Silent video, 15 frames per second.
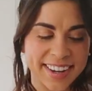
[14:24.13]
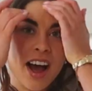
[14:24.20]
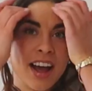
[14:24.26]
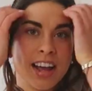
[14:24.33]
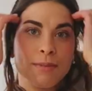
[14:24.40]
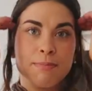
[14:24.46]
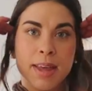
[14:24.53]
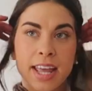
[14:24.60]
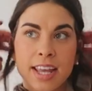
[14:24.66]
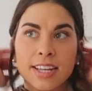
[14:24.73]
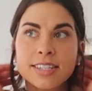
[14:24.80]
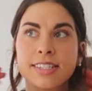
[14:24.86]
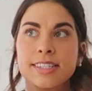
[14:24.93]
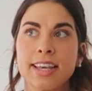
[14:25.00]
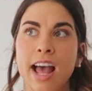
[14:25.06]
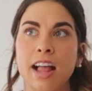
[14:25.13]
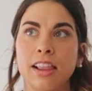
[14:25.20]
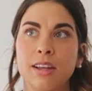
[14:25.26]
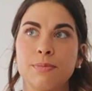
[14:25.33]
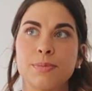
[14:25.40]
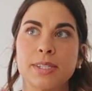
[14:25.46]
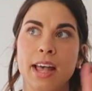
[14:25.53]
I made
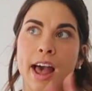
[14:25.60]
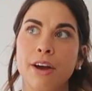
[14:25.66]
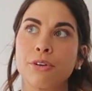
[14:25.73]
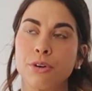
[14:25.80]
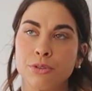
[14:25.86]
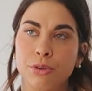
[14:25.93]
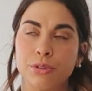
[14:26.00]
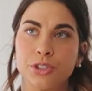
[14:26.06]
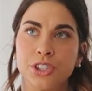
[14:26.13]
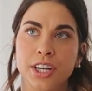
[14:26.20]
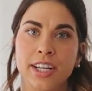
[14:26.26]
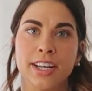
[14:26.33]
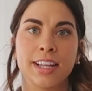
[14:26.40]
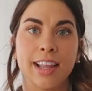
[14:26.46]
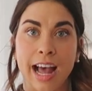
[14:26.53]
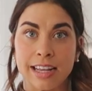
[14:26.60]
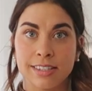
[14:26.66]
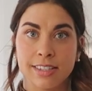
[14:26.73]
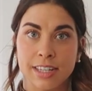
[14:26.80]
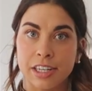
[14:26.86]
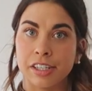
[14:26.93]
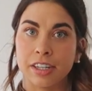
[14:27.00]
scalloped agrodolce
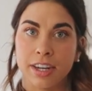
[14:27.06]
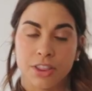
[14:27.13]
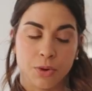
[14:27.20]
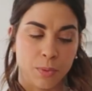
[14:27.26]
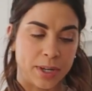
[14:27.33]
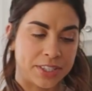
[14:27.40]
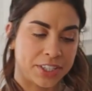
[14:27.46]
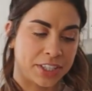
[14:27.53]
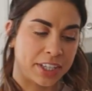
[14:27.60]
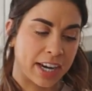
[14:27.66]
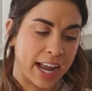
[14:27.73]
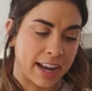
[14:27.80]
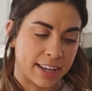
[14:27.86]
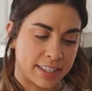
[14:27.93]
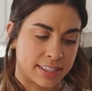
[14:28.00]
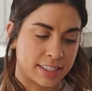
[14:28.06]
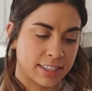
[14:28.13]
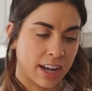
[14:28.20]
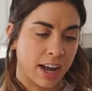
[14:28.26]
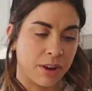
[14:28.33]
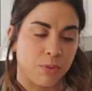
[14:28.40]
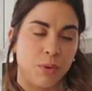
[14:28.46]
last year in the winter, and
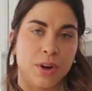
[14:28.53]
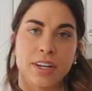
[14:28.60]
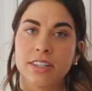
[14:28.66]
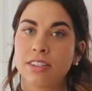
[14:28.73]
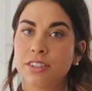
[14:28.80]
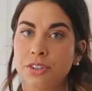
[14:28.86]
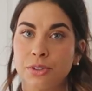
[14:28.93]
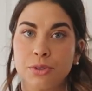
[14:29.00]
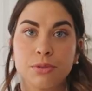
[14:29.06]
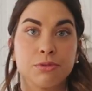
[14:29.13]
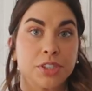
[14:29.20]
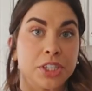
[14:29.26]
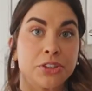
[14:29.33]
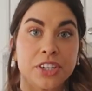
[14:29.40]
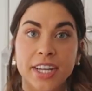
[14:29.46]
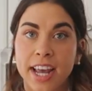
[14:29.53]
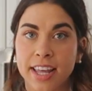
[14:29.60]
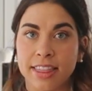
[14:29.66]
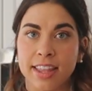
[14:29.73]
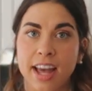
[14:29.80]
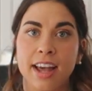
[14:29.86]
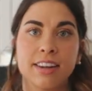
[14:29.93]
I wanted to
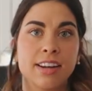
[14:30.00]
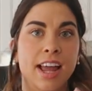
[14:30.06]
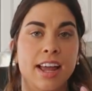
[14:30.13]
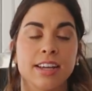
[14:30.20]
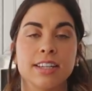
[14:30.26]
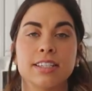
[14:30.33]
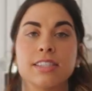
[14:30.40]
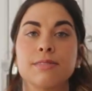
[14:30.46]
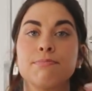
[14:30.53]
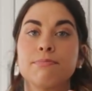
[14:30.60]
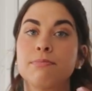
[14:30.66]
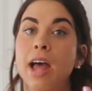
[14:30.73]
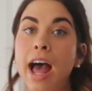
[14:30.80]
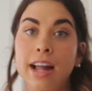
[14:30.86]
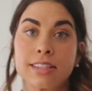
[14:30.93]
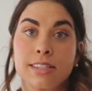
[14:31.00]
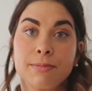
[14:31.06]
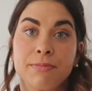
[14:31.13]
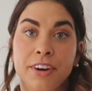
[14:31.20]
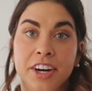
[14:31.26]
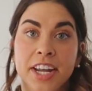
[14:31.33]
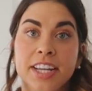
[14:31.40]
recreate that and add
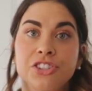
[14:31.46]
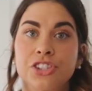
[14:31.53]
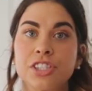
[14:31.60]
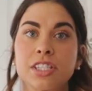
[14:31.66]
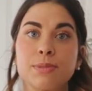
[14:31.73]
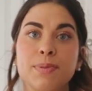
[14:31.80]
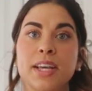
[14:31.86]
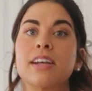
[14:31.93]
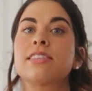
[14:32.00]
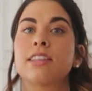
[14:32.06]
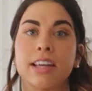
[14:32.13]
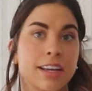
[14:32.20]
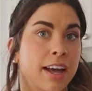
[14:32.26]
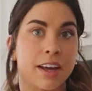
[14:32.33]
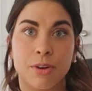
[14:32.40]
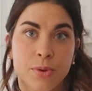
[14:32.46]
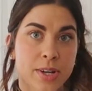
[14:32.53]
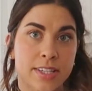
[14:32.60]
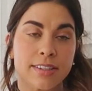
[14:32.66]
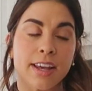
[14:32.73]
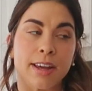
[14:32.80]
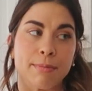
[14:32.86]
some variations because, like I
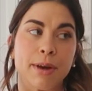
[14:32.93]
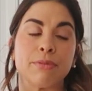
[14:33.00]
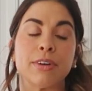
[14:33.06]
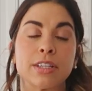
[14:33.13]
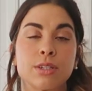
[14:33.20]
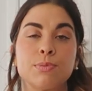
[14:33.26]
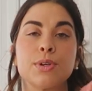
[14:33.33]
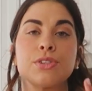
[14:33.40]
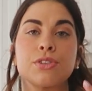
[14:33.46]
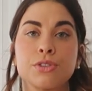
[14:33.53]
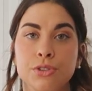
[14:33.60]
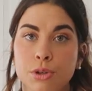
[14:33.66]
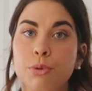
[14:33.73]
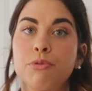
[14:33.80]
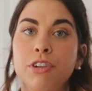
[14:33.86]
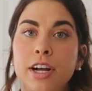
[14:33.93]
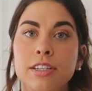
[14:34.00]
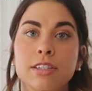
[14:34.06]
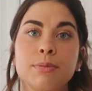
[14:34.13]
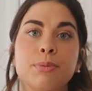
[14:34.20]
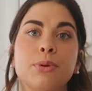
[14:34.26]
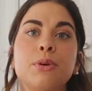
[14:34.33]
always say, my recipes are so
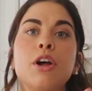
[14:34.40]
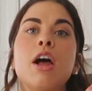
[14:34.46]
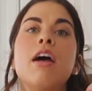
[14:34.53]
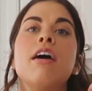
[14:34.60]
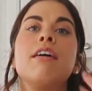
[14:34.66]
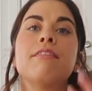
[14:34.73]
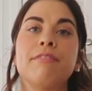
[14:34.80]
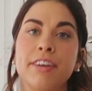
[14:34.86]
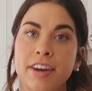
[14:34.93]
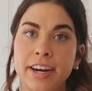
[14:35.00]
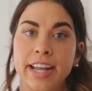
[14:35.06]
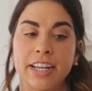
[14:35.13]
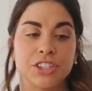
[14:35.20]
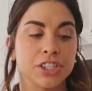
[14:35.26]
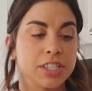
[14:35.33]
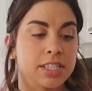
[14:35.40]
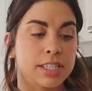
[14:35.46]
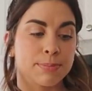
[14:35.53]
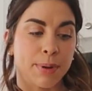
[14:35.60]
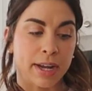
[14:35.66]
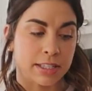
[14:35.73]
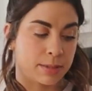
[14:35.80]
flexible,
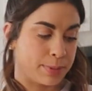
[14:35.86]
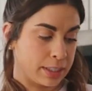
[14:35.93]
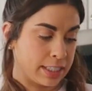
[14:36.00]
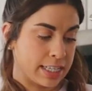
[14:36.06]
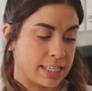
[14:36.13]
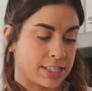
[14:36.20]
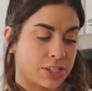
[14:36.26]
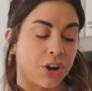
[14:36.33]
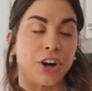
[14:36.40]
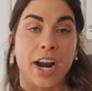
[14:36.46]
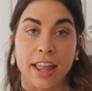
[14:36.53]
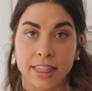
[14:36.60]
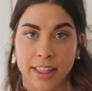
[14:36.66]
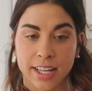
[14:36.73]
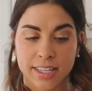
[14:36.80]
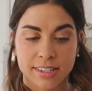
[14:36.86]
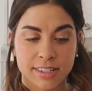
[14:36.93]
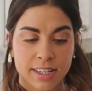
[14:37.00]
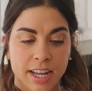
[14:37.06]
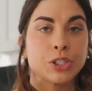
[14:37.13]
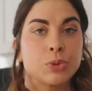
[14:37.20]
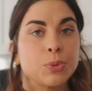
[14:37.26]
variations, possibilities are endless.
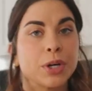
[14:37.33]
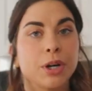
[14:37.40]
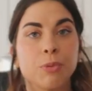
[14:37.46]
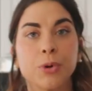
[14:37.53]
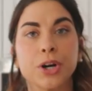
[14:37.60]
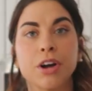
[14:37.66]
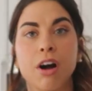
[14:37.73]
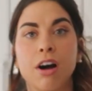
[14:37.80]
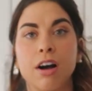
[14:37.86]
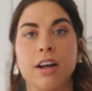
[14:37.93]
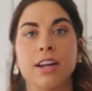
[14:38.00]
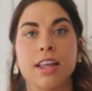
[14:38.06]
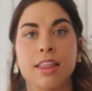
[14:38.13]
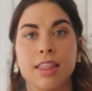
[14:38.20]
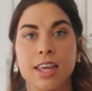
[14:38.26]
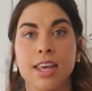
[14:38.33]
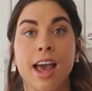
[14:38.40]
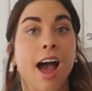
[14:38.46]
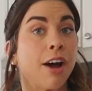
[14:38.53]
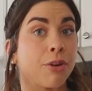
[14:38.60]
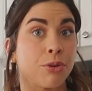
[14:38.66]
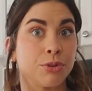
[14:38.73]
First, we're gonna work on the
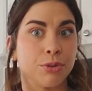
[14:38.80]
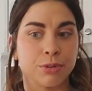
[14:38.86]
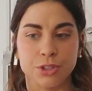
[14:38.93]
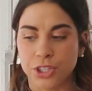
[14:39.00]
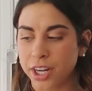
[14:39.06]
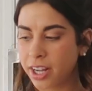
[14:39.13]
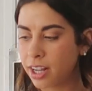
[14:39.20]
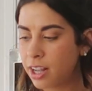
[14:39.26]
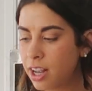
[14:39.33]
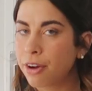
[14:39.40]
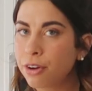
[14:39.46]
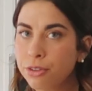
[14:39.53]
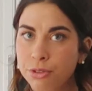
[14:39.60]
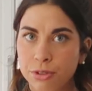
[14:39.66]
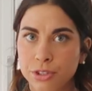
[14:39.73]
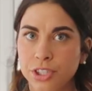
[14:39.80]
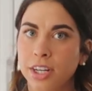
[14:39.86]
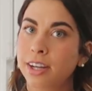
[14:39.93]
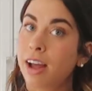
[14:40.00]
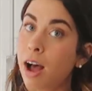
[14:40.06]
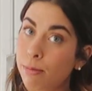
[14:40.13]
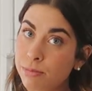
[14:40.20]
agrodolce.
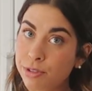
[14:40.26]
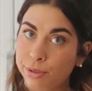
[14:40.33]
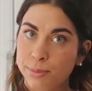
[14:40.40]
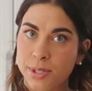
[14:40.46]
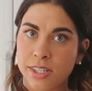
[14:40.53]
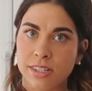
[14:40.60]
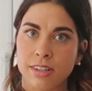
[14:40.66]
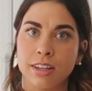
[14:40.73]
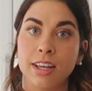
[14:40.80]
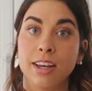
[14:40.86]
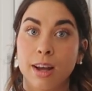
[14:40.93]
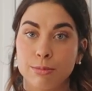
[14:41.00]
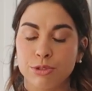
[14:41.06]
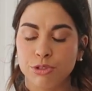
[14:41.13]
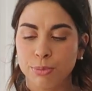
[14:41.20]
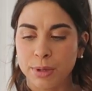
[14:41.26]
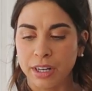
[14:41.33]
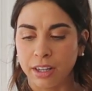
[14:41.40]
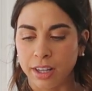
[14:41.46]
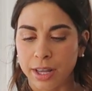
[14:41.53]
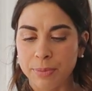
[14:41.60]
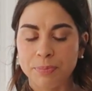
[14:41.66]
Agrodolce comes from Sicily, comes from
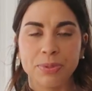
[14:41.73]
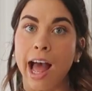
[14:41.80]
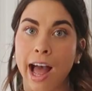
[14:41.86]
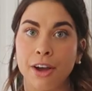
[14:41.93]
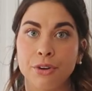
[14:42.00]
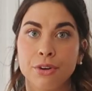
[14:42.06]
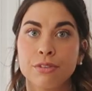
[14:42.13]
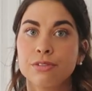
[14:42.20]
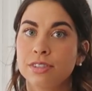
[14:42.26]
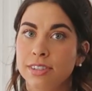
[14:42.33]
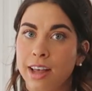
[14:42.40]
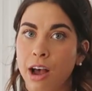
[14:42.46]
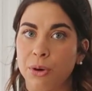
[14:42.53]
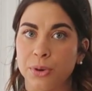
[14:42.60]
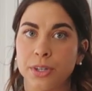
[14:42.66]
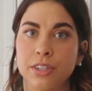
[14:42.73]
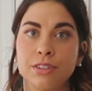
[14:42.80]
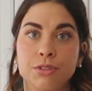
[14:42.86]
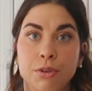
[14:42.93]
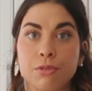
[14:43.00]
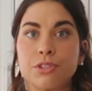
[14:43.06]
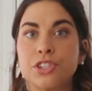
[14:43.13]
Italy. Agro,
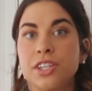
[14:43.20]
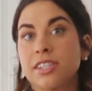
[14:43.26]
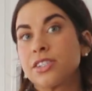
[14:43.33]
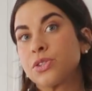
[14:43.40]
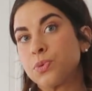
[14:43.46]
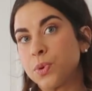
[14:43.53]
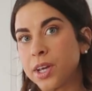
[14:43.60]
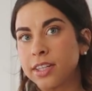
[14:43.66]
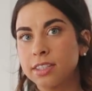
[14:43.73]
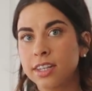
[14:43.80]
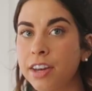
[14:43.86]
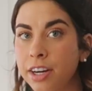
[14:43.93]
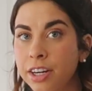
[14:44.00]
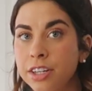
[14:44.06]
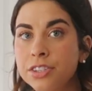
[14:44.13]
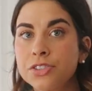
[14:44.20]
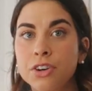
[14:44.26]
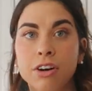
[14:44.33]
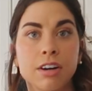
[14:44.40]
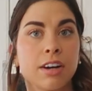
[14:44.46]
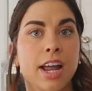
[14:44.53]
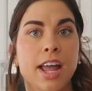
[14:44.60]
sour, dolce, sweet. Vinegars
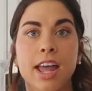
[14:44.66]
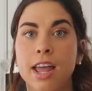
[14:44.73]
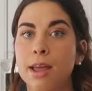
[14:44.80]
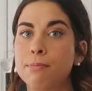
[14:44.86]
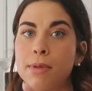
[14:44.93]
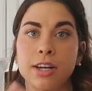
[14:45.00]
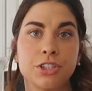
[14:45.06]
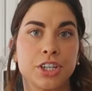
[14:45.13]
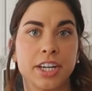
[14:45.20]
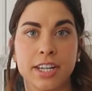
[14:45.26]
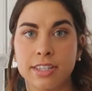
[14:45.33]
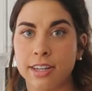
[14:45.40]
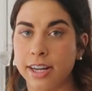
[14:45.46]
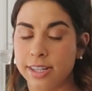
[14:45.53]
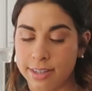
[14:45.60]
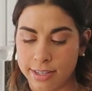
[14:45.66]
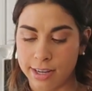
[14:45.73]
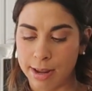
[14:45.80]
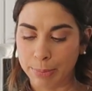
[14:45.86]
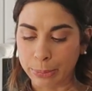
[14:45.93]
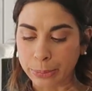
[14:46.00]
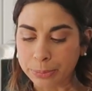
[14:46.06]
are a Mediterranean diet
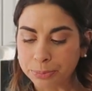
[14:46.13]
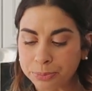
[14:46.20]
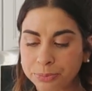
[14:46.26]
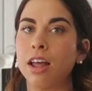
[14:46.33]
staple.